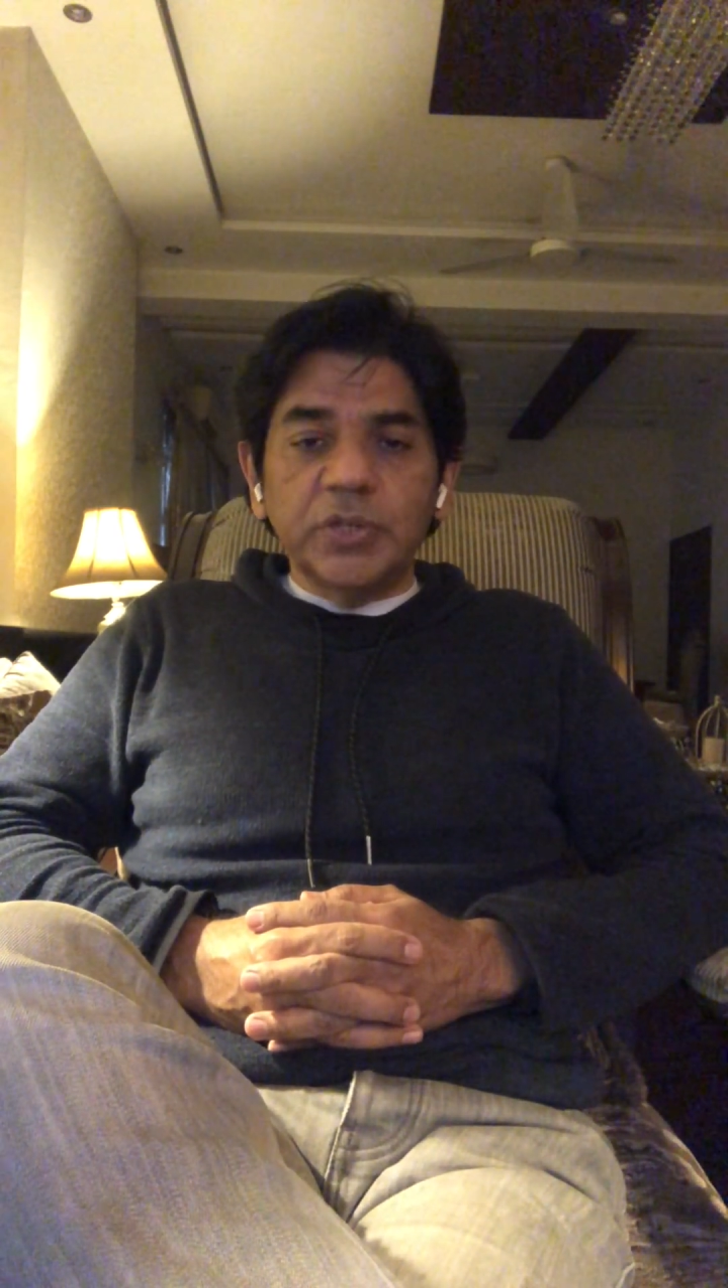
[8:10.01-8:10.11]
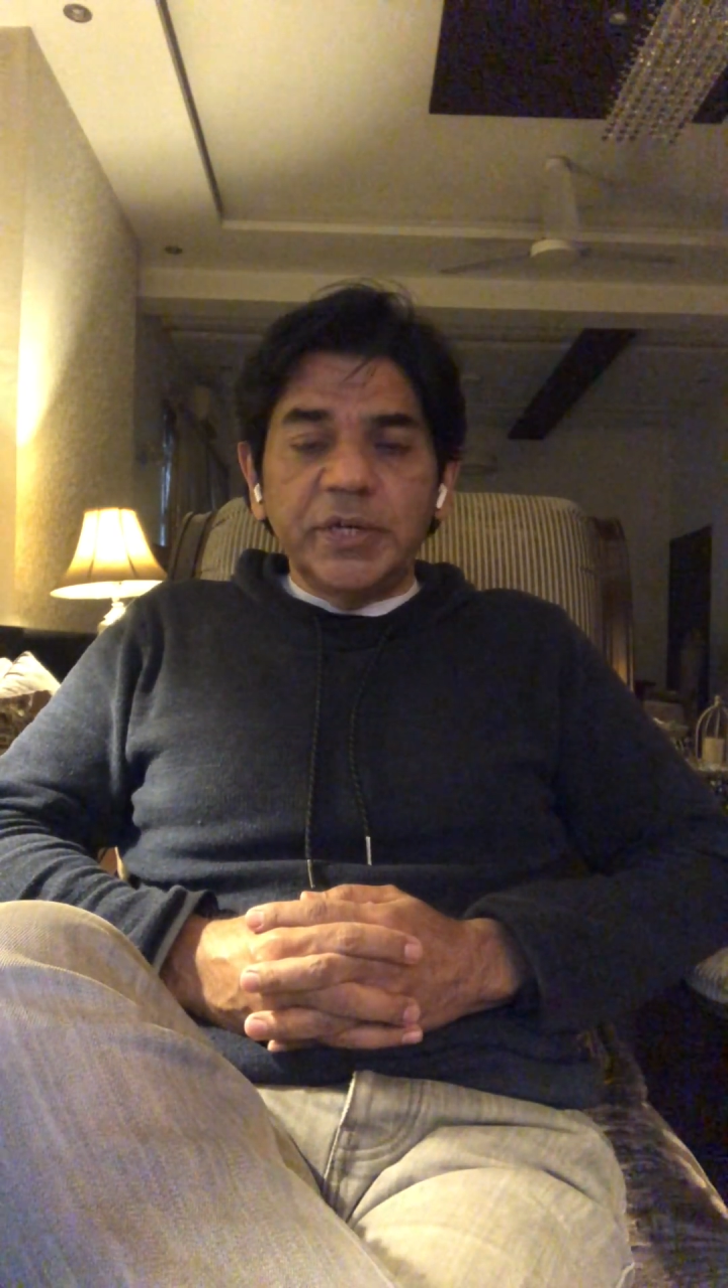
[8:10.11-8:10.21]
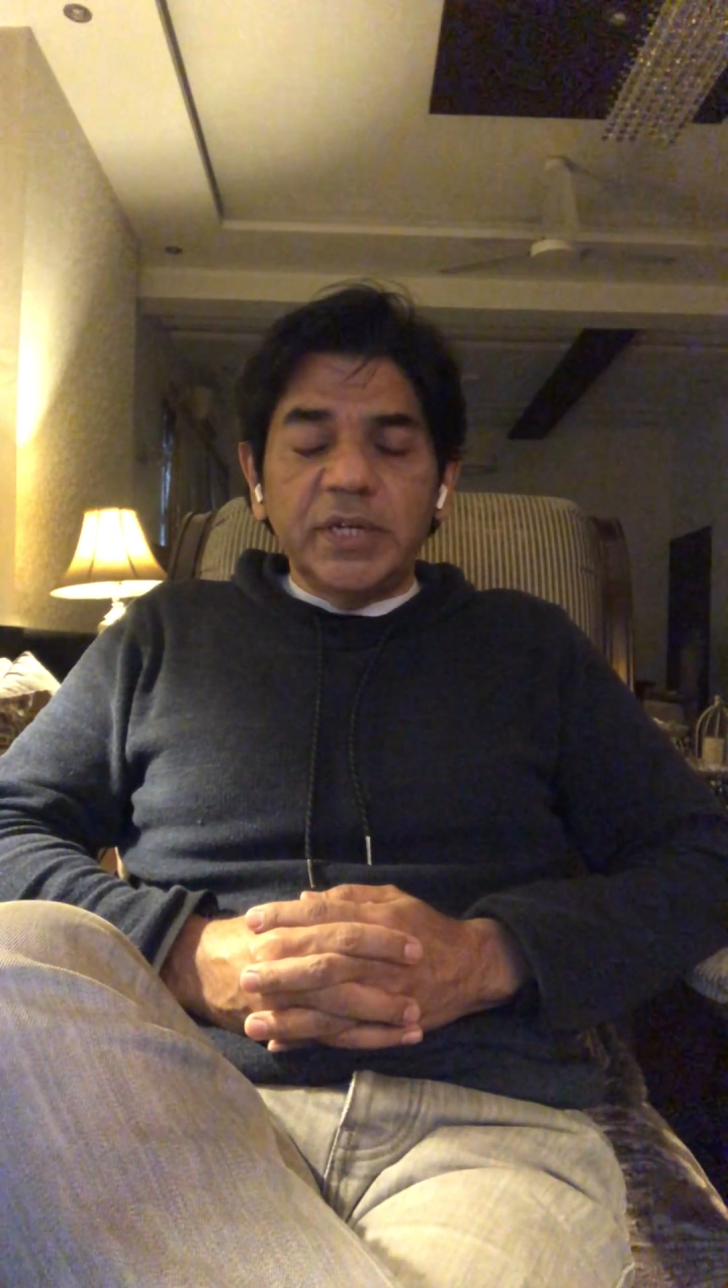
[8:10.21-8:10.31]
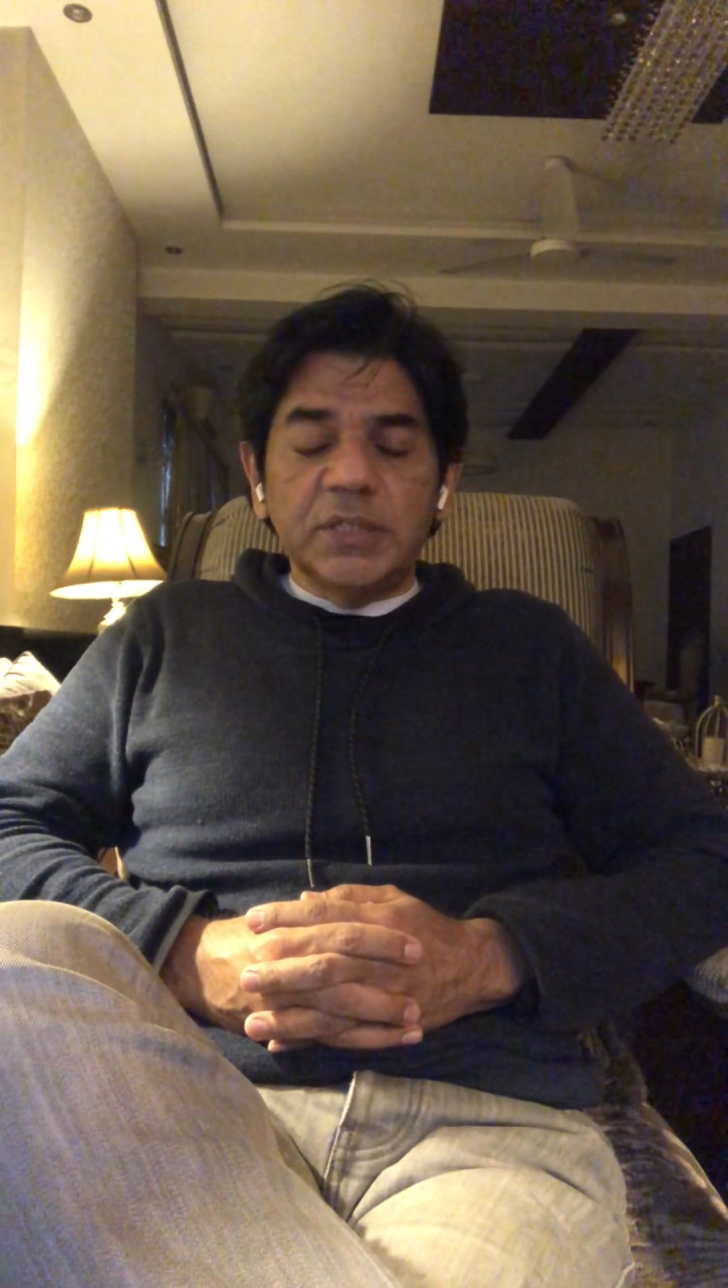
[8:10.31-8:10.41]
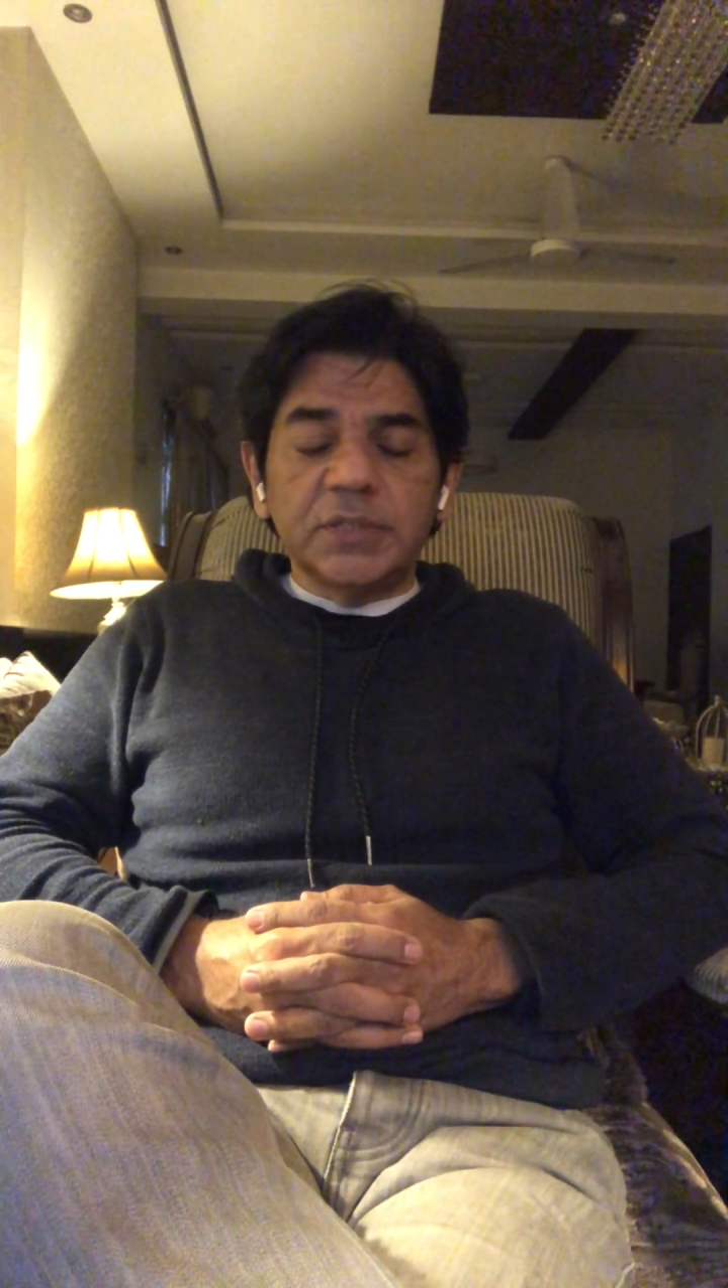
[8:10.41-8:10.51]

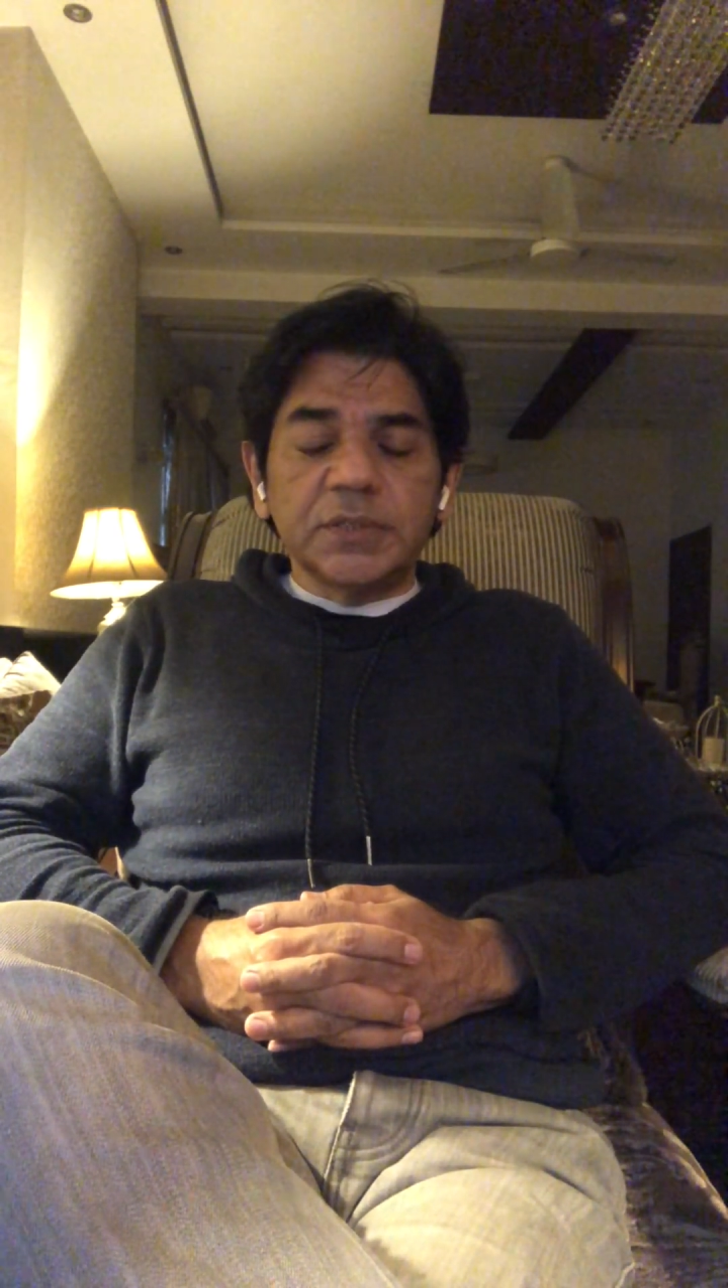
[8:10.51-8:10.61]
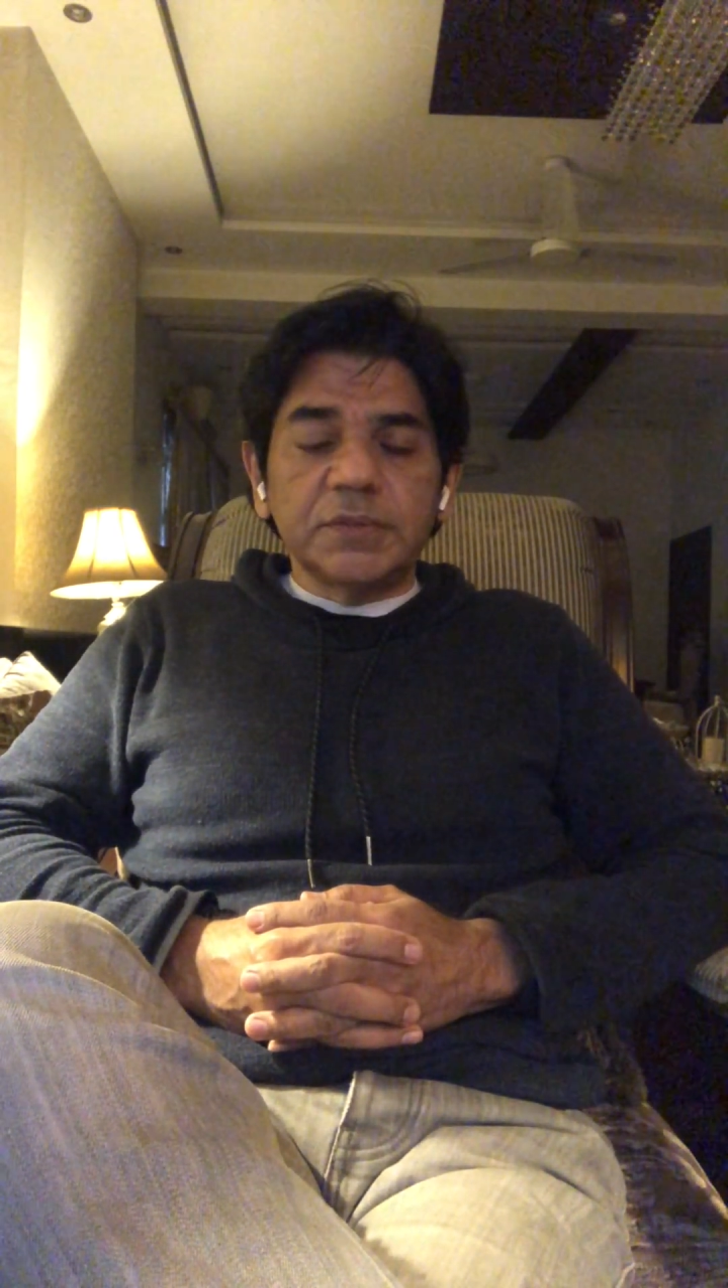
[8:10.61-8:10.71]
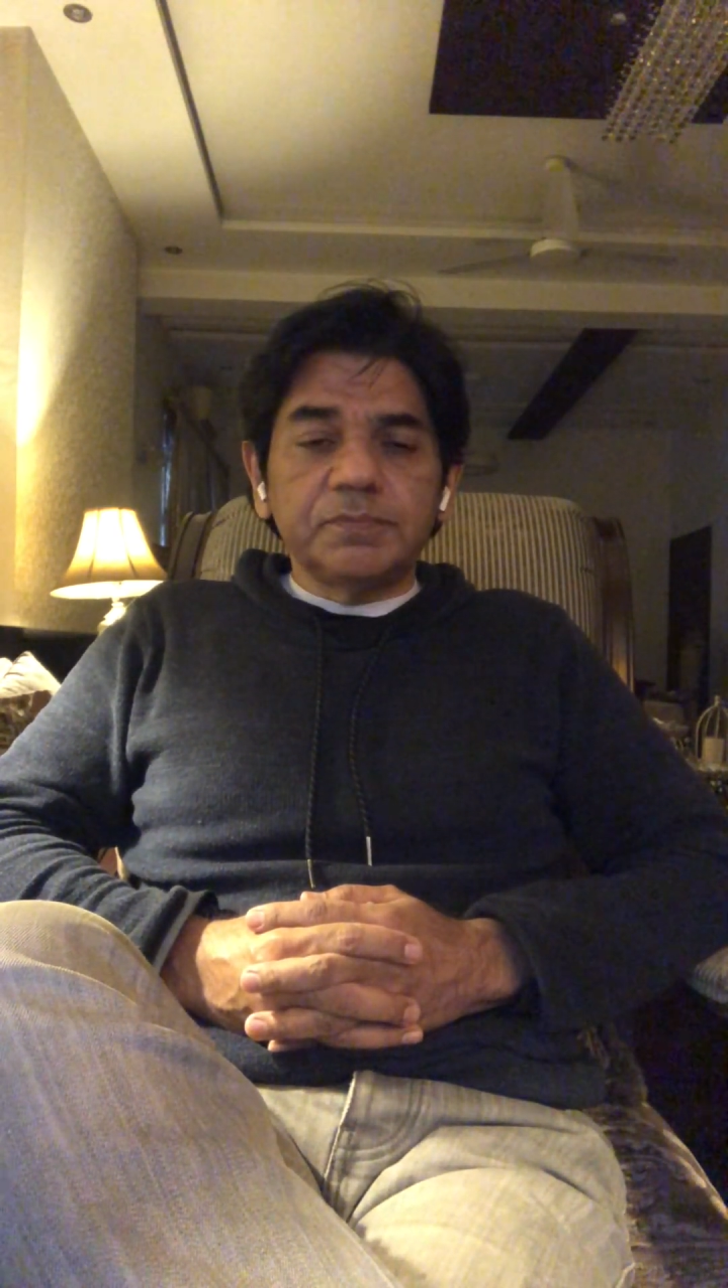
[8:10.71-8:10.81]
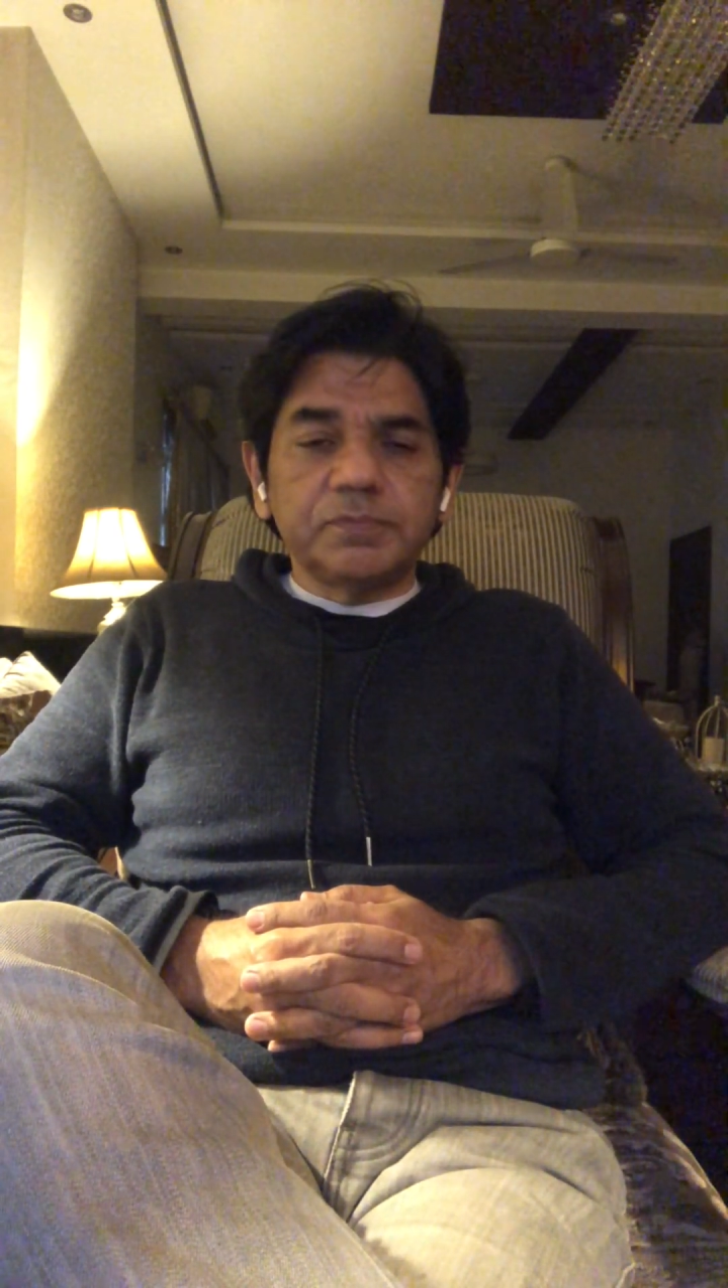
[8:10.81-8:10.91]
intelligence.